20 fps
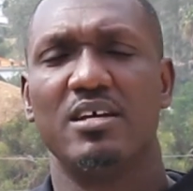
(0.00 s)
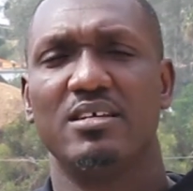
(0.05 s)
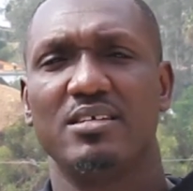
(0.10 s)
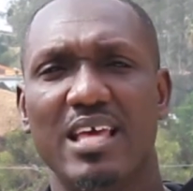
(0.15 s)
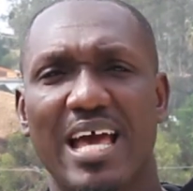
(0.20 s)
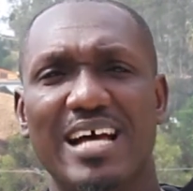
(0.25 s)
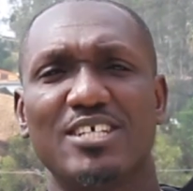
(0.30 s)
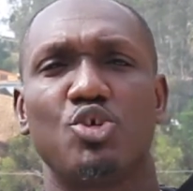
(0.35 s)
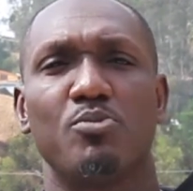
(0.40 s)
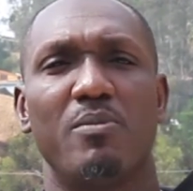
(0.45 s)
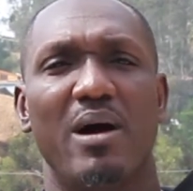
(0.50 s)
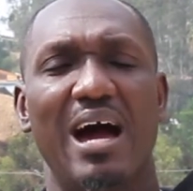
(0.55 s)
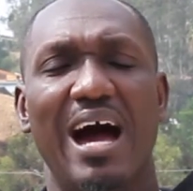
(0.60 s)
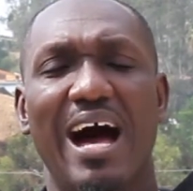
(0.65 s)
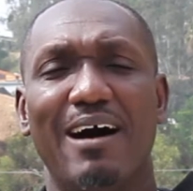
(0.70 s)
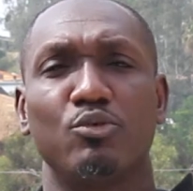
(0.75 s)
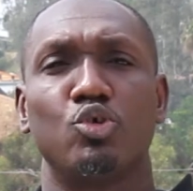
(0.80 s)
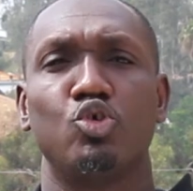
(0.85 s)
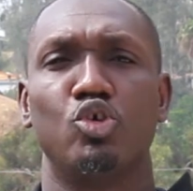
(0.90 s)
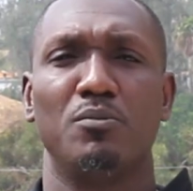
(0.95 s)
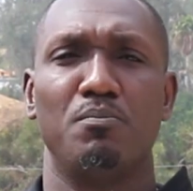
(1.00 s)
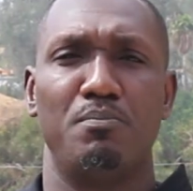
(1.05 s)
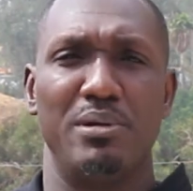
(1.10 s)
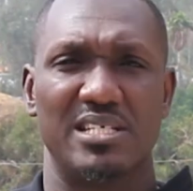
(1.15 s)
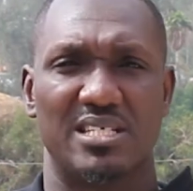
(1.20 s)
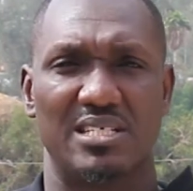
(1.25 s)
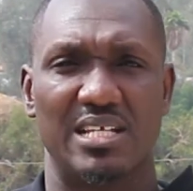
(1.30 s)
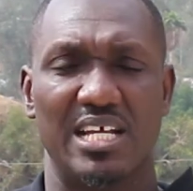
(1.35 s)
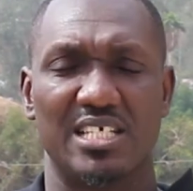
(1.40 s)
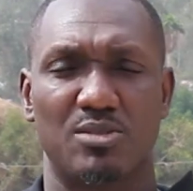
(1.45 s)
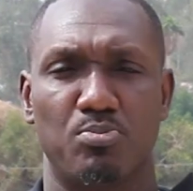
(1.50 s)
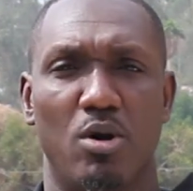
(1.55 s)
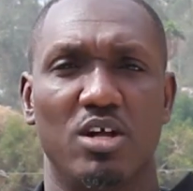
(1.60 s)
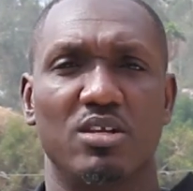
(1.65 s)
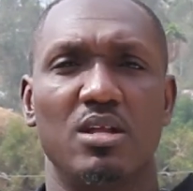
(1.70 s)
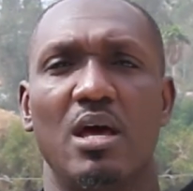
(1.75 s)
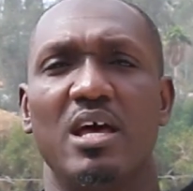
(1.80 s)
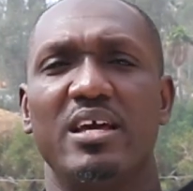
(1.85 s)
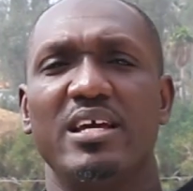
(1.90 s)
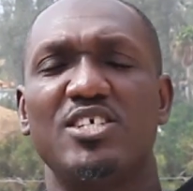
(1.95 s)
Yes, you might have good business, but
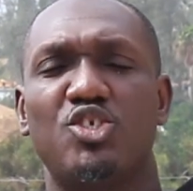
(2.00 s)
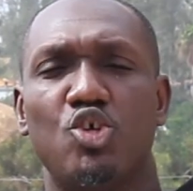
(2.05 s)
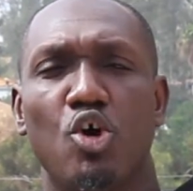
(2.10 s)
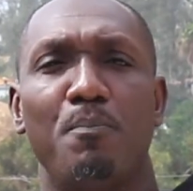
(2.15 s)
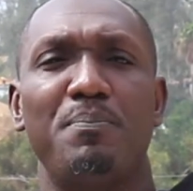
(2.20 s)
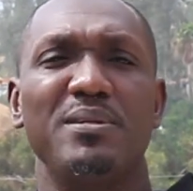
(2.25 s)
is your